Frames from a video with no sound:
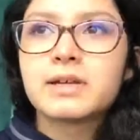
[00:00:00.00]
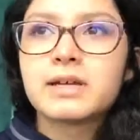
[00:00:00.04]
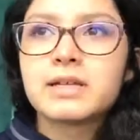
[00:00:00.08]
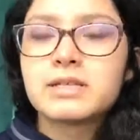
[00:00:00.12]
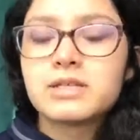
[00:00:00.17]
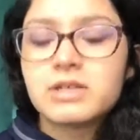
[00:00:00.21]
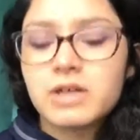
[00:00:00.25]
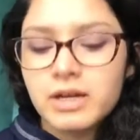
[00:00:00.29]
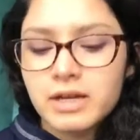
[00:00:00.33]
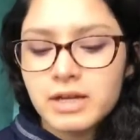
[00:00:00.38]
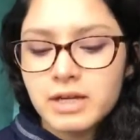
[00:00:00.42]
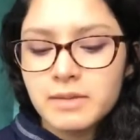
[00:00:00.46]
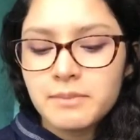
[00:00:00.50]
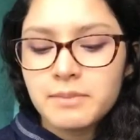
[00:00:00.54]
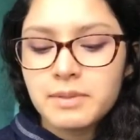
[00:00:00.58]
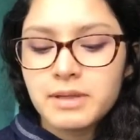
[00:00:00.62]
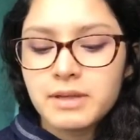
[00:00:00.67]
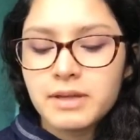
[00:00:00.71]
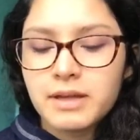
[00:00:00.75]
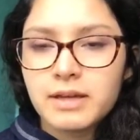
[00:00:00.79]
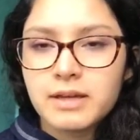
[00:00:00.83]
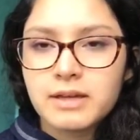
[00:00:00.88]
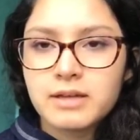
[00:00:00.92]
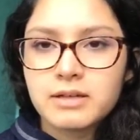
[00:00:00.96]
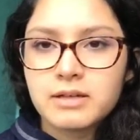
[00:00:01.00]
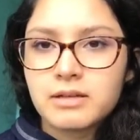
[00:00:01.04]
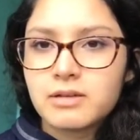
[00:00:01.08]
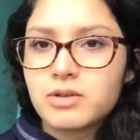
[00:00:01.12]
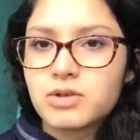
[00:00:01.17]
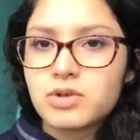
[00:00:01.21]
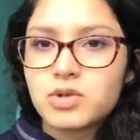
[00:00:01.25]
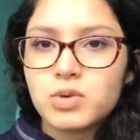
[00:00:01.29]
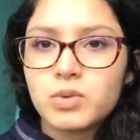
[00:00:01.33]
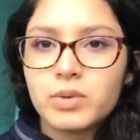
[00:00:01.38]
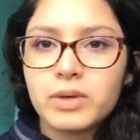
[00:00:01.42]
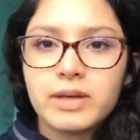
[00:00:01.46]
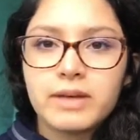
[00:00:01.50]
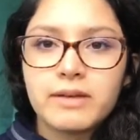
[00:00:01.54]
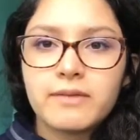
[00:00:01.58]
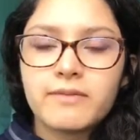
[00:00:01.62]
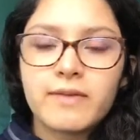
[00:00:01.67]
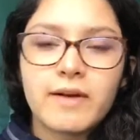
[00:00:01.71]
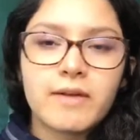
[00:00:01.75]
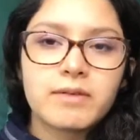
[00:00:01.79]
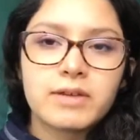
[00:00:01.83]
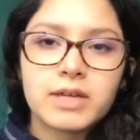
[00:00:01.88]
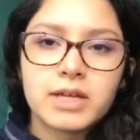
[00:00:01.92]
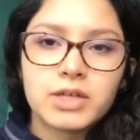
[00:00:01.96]
It's not going to be like a dewy
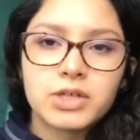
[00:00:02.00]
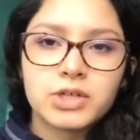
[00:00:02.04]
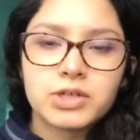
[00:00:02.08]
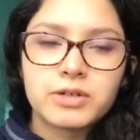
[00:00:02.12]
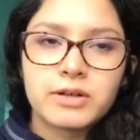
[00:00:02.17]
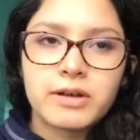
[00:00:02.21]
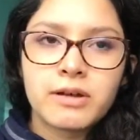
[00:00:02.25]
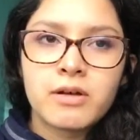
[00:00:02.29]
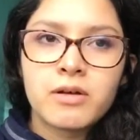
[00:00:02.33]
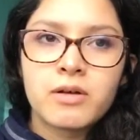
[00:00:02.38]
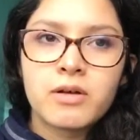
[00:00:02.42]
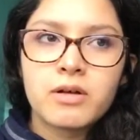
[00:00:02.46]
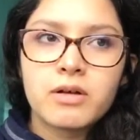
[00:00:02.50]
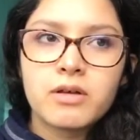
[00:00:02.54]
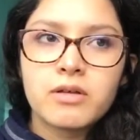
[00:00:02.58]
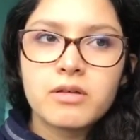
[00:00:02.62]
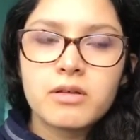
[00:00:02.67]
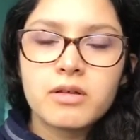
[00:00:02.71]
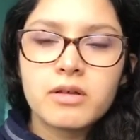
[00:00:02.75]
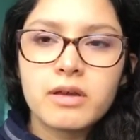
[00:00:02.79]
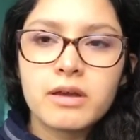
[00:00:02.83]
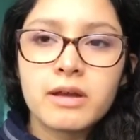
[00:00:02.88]
foundation at all.